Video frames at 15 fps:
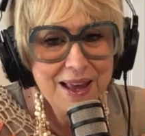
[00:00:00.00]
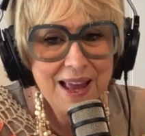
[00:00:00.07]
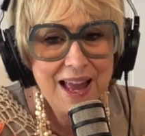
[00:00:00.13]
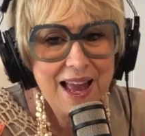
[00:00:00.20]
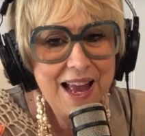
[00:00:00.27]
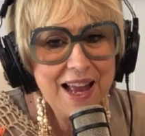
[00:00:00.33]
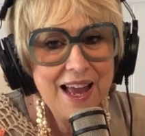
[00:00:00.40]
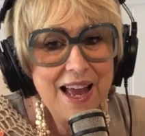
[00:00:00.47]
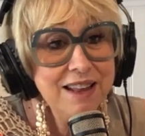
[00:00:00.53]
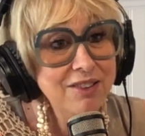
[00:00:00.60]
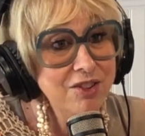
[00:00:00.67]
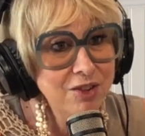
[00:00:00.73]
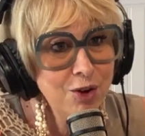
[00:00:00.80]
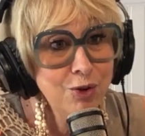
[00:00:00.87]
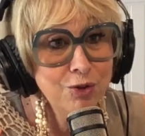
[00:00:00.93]
And
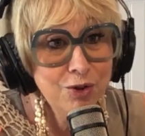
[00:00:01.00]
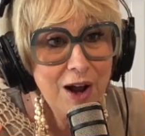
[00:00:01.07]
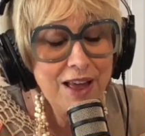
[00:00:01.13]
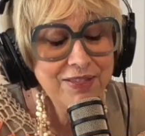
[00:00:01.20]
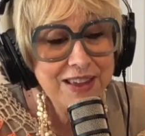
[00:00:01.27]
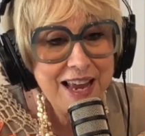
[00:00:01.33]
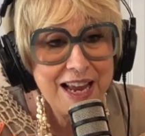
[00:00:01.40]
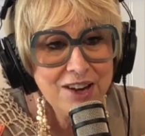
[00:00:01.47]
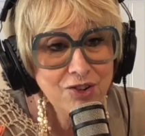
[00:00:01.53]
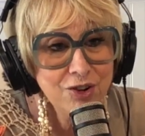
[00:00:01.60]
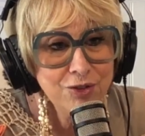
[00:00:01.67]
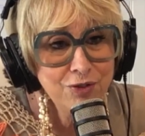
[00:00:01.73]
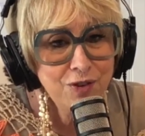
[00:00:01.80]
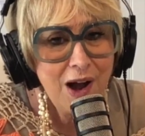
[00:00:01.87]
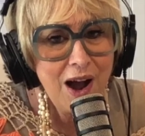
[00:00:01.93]
so at the age
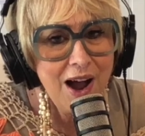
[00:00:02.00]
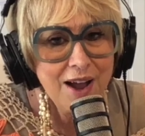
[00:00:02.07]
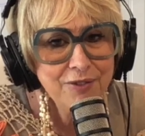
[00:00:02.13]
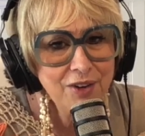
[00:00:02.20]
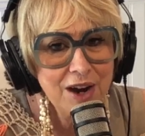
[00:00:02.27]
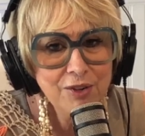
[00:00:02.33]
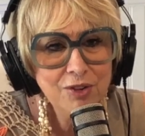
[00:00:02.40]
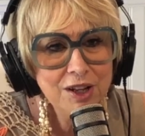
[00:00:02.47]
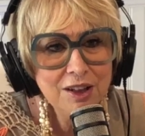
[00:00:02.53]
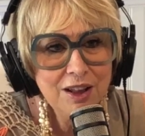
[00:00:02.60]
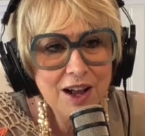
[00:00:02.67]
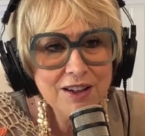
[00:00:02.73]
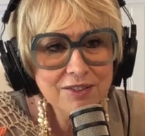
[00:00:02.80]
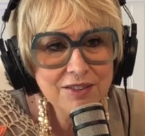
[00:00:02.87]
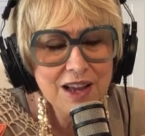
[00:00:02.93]
of 5, I
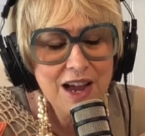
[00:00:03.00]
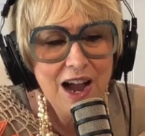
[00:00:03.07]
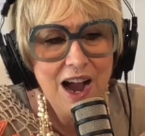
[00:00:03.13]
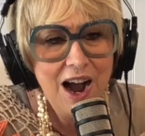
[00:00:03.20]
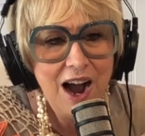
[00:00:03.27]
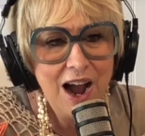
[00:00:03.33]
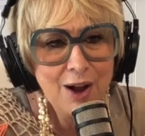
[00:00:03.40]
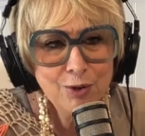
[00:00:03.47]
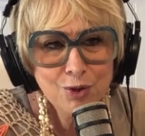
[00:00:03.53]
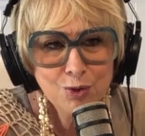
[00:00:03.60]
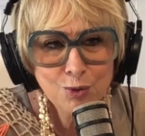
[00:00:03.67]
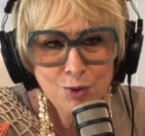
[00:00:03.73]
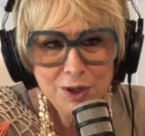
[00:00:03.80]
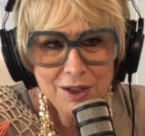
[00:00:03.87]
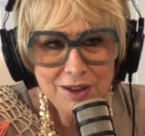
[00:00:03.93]
realized I was
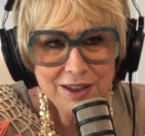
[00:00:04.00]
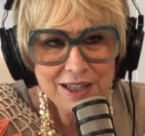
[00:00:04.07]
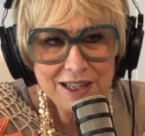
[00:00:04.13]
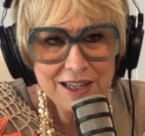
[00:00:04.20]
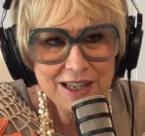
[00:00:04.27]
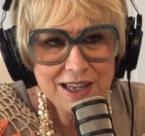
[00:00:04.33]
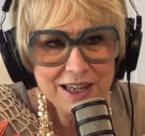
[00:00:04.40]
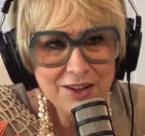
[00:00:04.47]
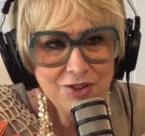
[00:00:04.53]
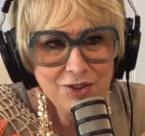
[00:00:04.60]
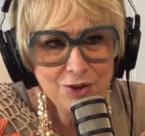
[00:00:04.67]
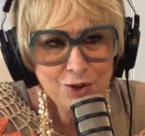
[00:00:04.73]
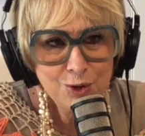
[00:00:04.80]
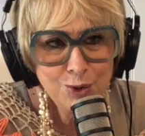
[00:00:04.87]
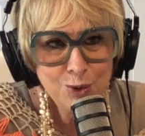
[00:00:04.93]
really
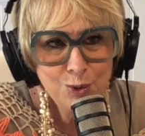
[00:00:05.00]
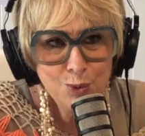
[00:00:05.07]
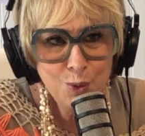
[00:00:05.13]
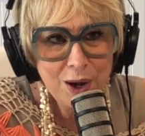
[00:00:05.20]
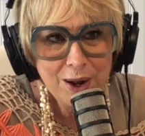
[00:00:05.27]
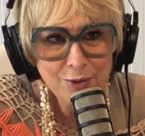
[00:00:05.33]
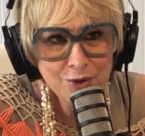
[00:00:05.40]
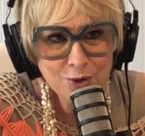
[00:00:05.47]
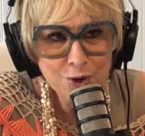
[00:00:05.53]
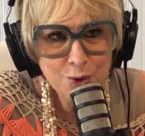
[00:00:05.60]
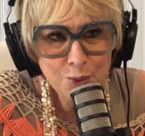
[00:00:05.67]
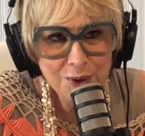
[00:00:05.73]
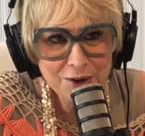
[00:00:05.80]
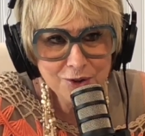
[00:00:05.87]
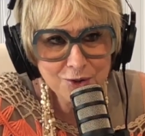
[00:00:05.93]
into what I was going to
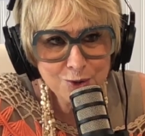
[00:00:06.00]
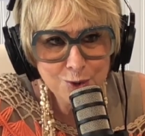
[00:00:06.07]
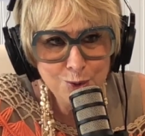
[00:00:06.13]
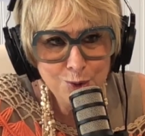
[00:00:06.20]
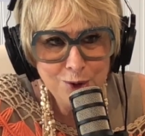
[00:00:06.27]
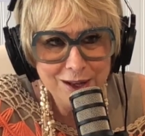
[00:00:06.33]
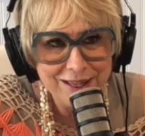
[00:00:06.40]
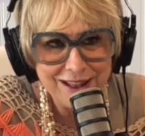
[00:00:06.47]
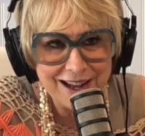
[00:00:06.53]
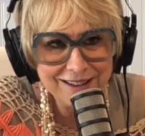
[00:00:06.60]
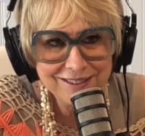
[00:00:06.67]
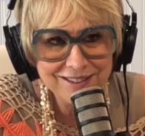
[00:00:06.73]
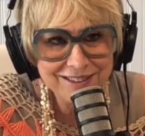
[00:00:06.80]
wear to school the next